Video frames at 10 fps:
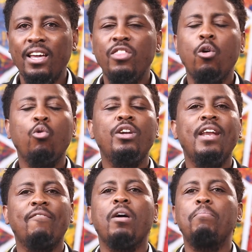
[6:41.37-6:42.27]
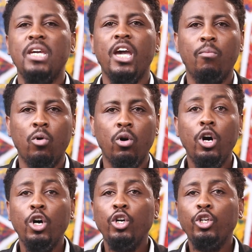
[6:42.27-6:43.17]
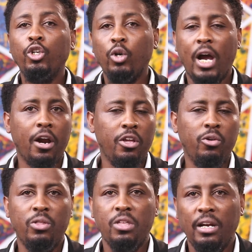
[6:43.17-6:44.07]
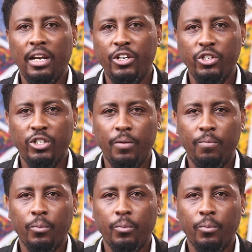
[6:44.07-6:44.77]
they will never be able to carry you in the relationship.